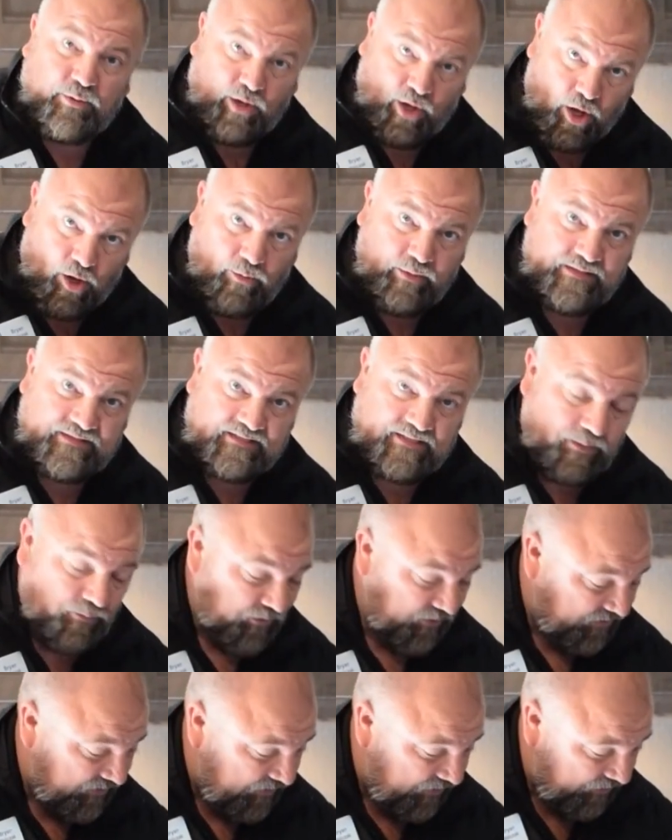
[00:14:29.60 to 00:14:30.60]
will always come
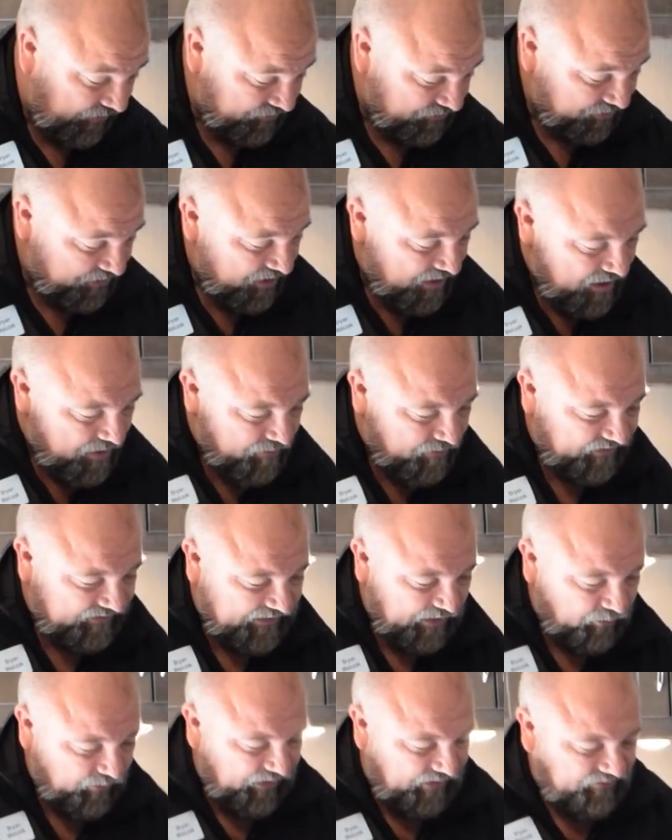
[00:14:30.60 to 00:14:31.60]
with the coach, but
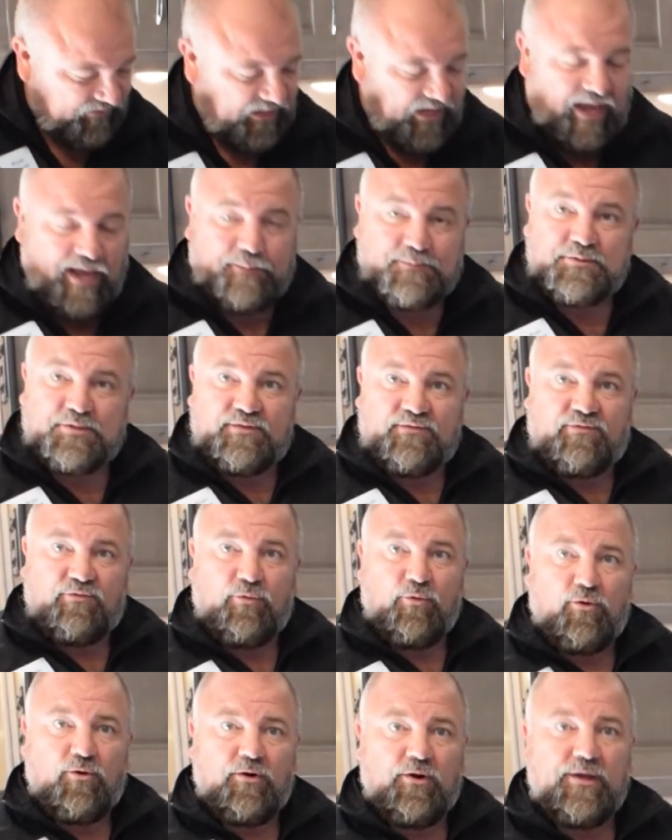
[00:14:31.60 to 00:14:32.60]
then we have the option
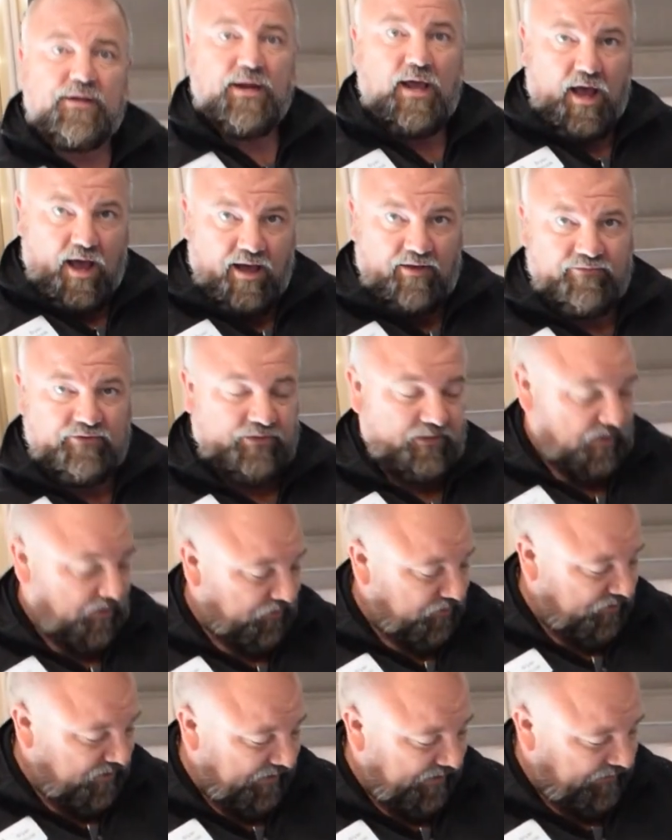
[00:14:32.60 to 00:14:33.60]
for an oven
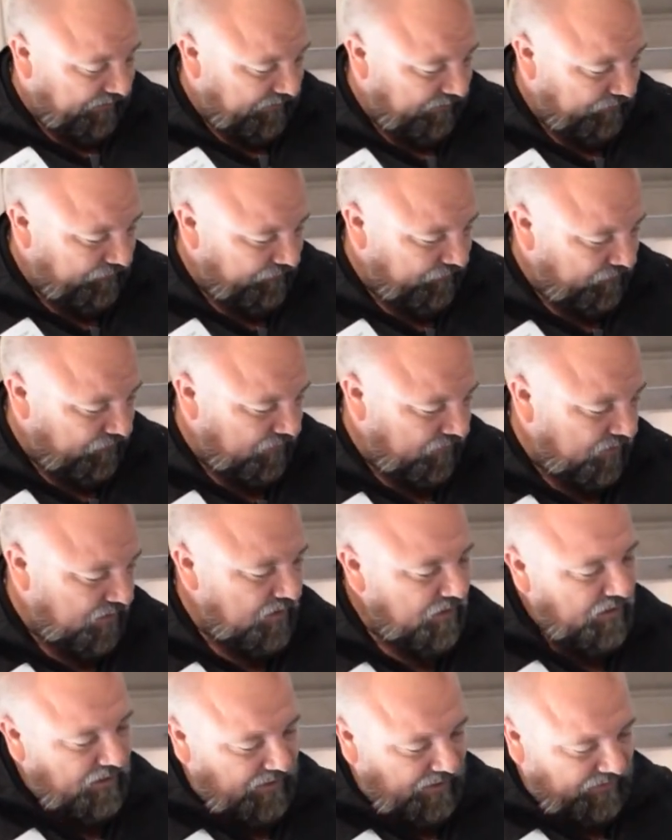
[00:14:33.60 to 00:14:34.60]
underneath.
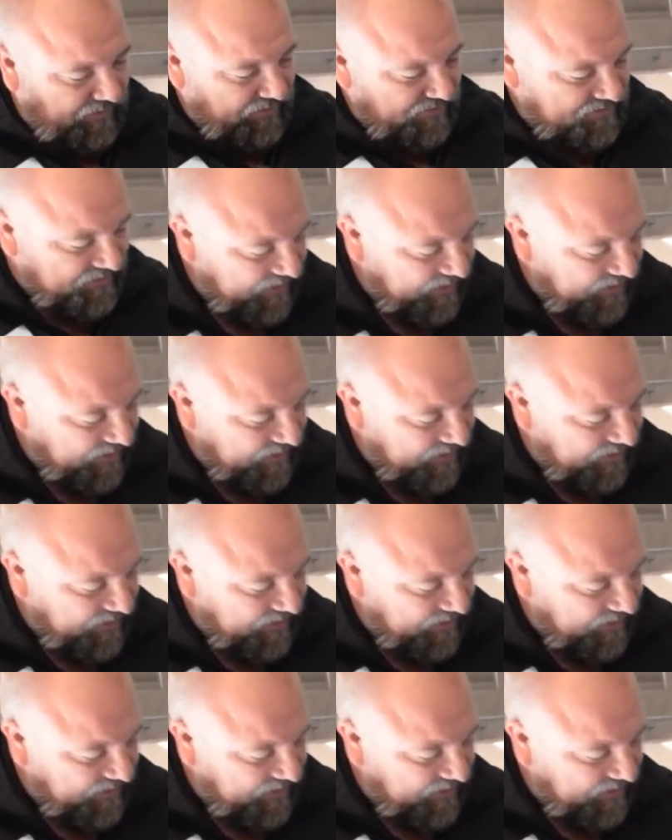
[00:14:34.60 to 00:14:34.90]
In this